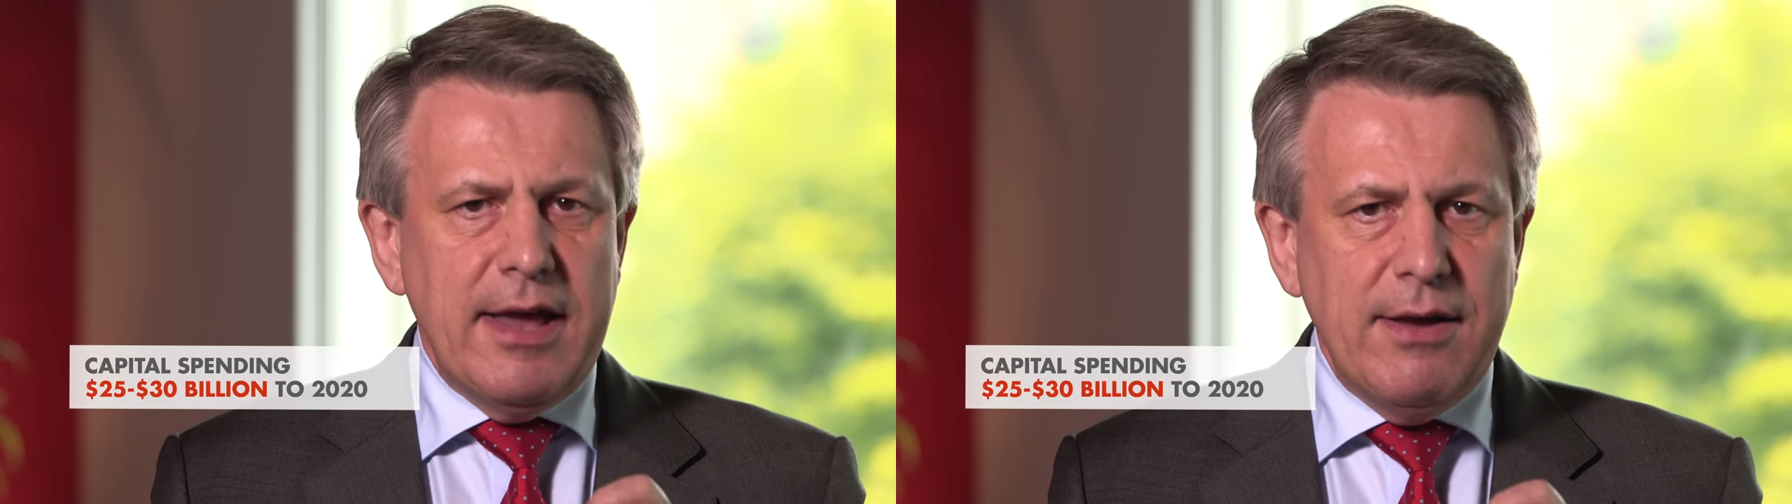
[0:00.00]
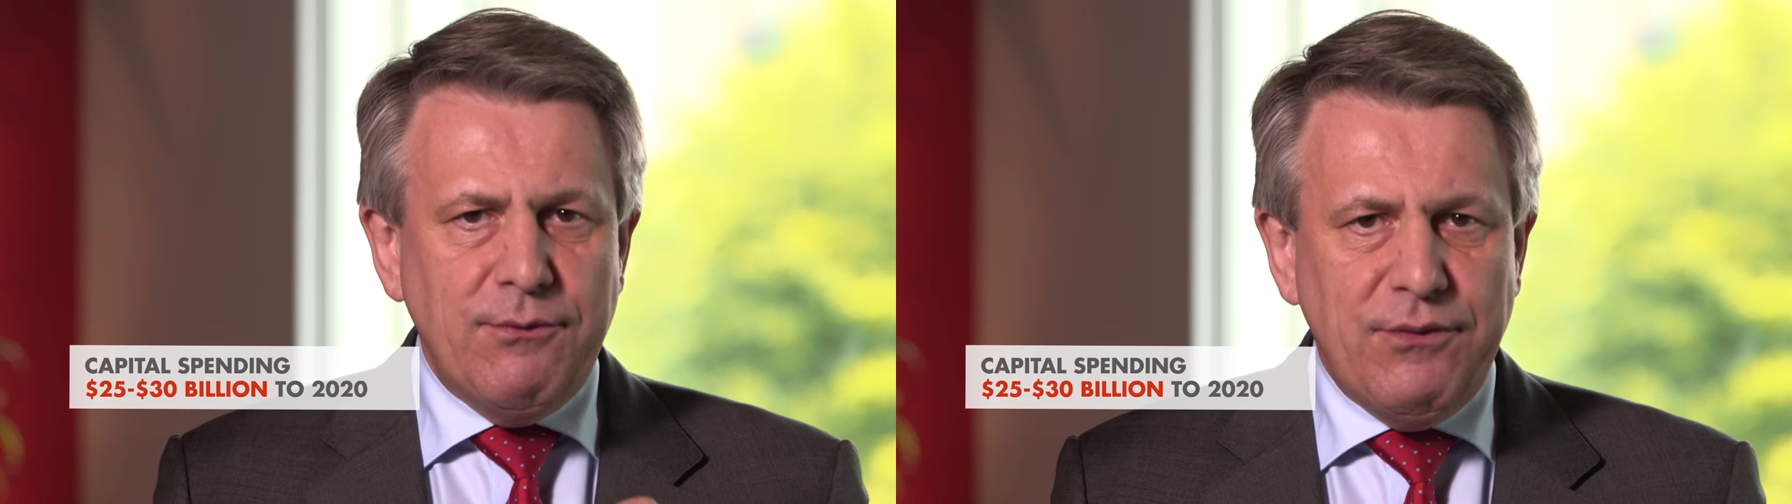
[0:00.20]

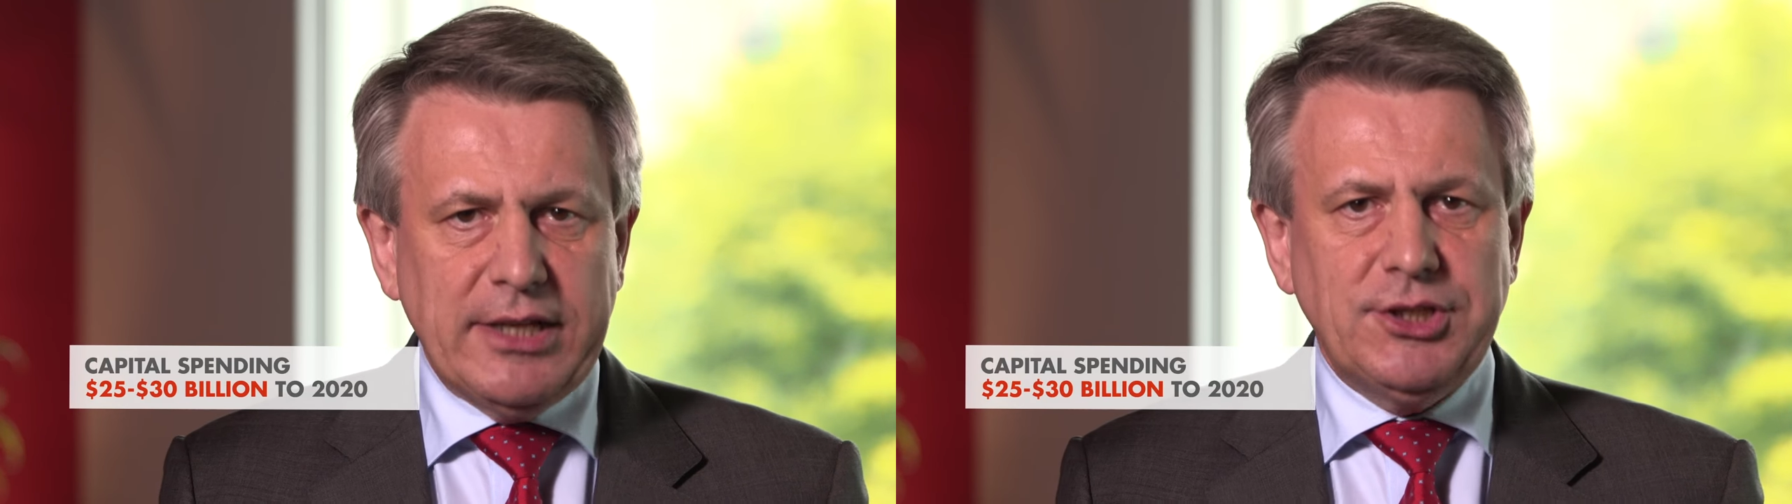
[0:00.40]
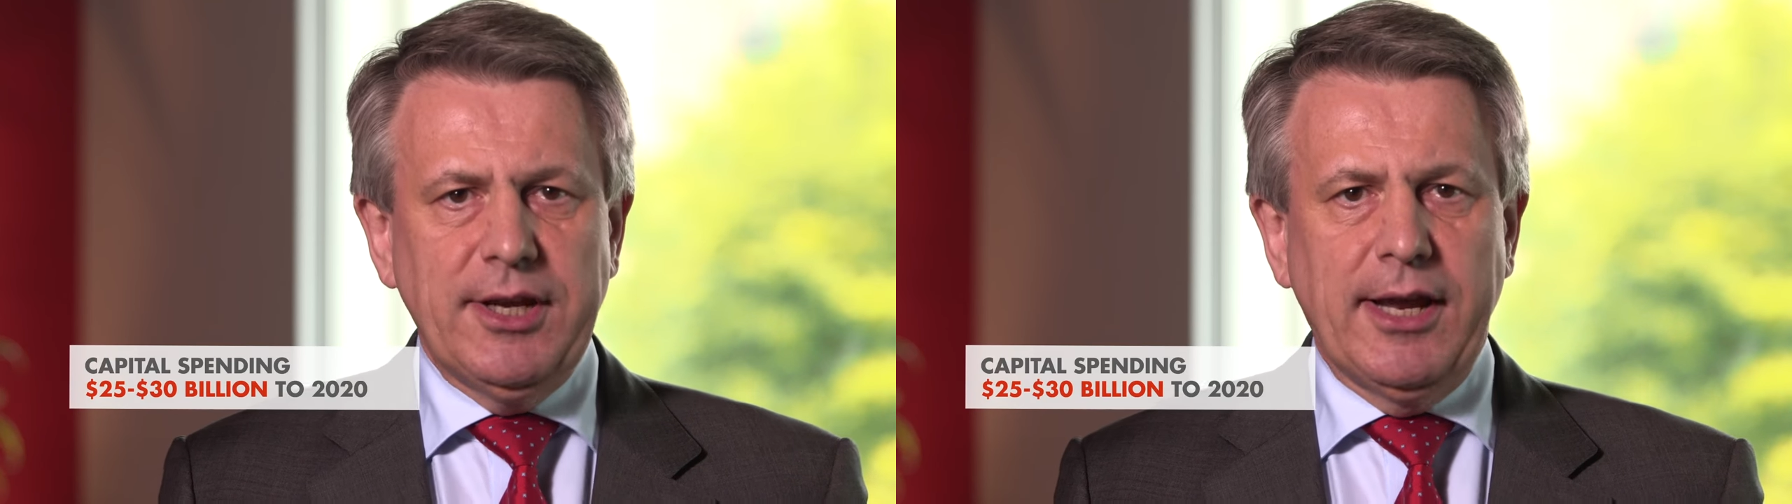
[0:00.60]

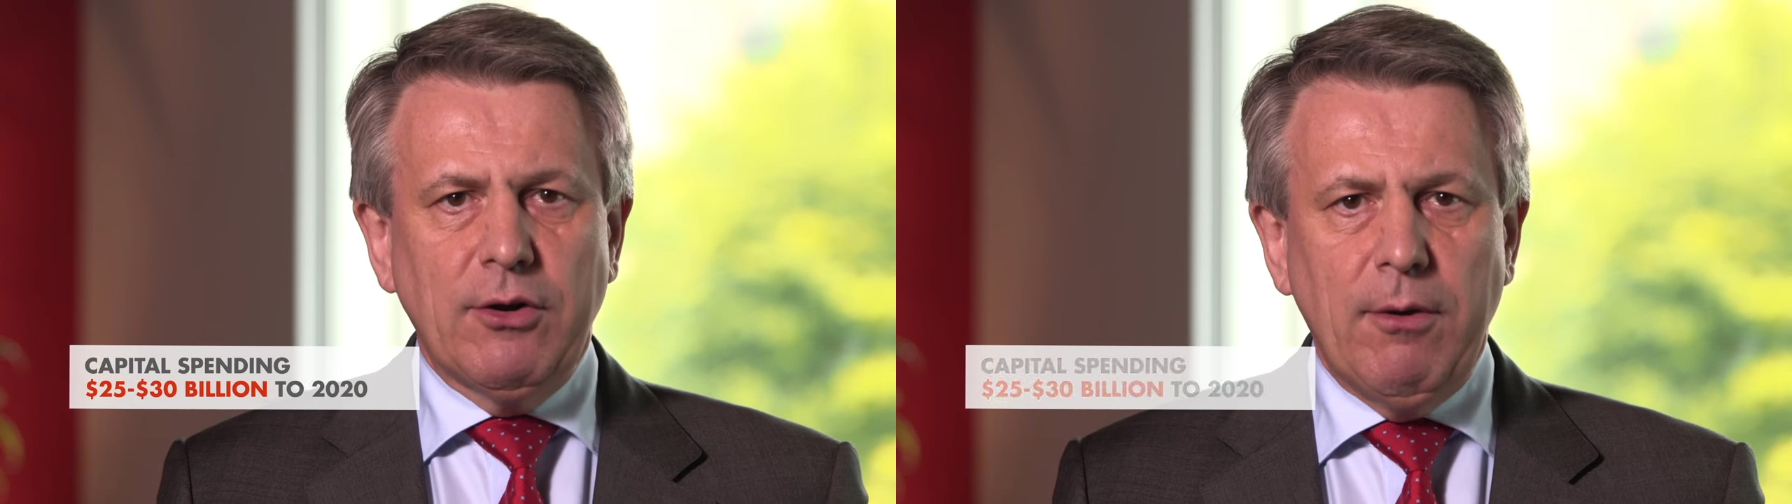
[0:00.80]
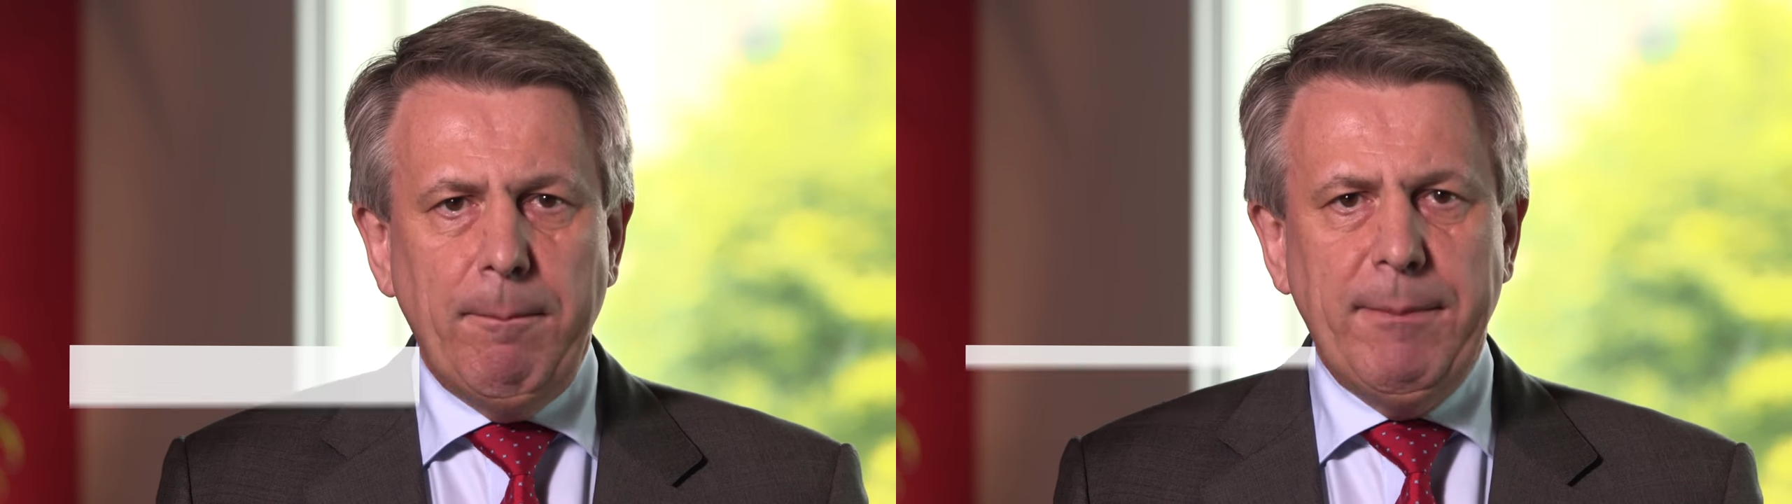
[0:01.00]
investing
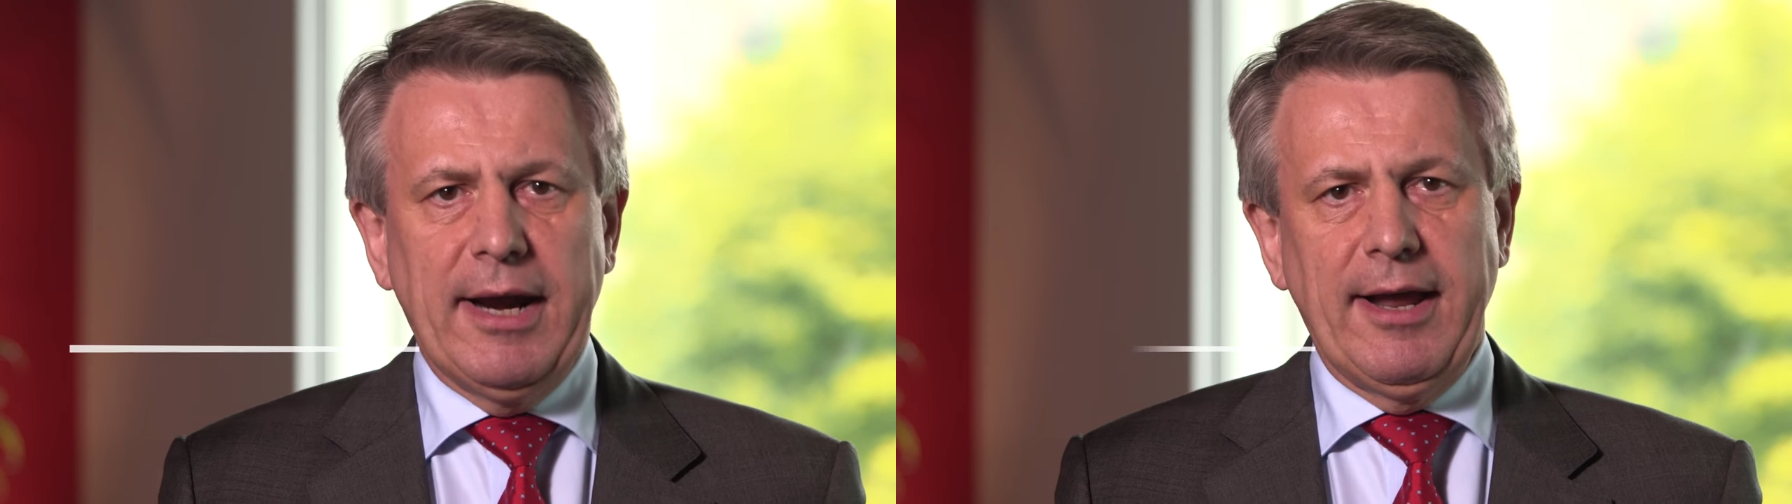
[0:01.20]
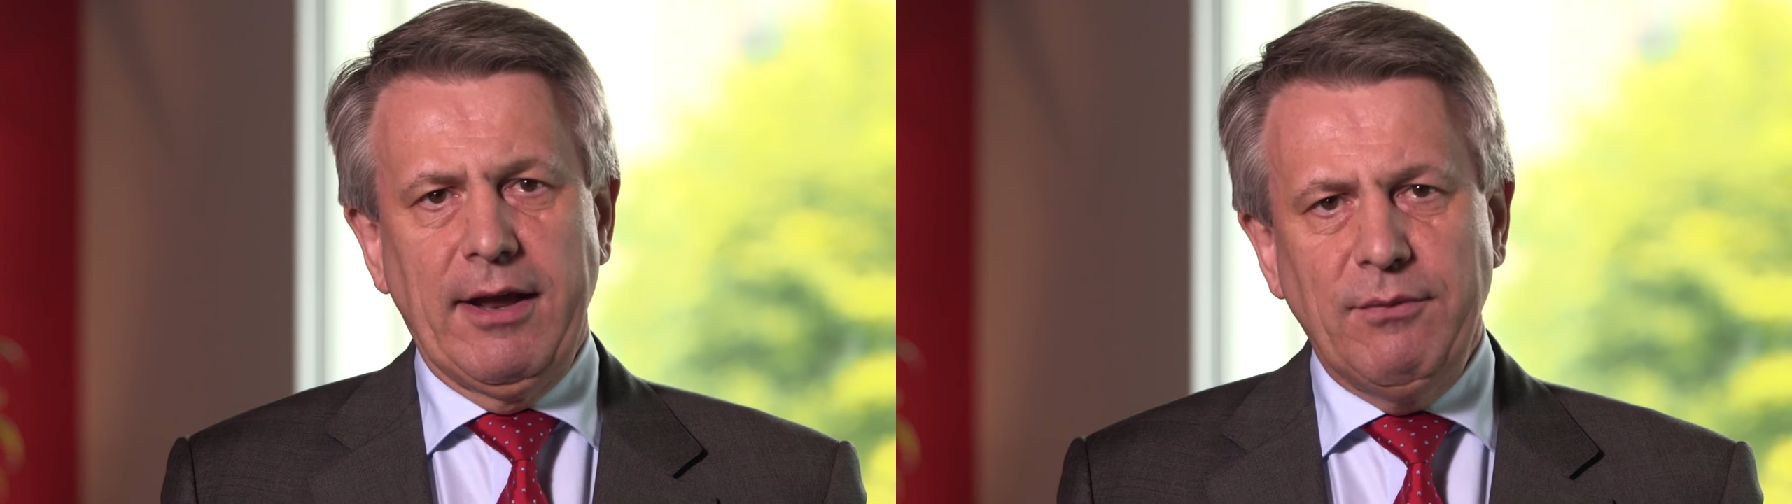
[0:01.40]
in
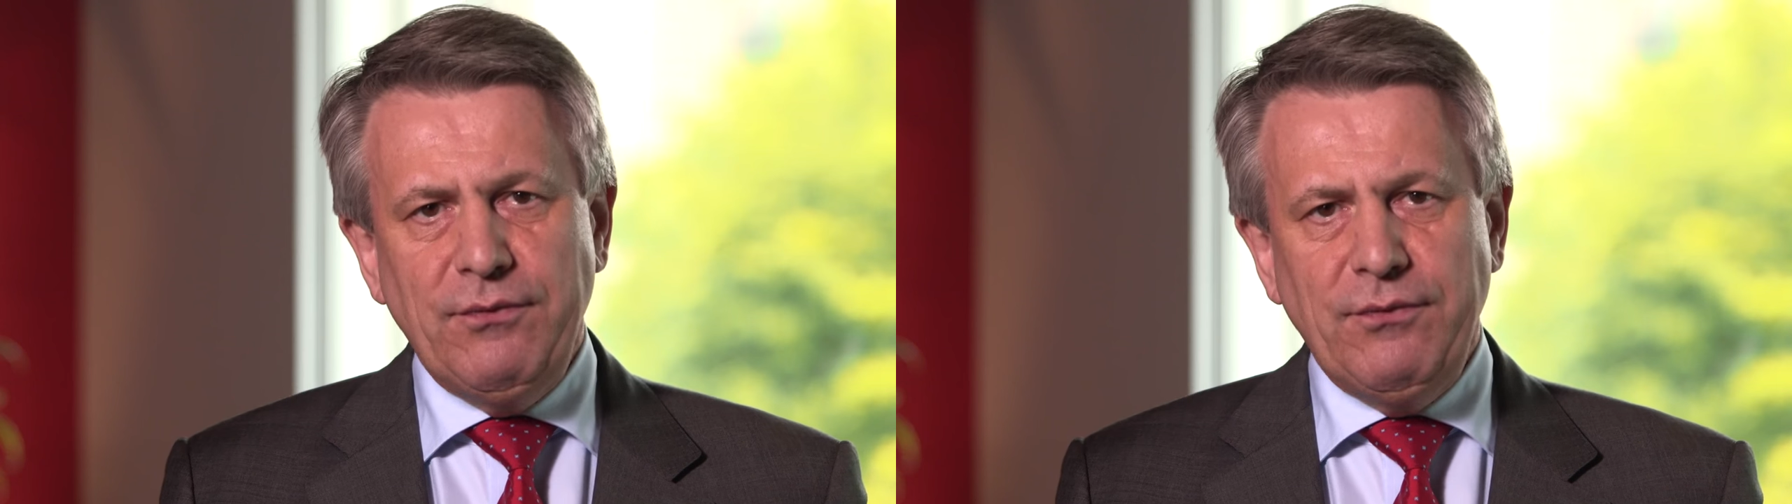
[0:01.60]
compelling and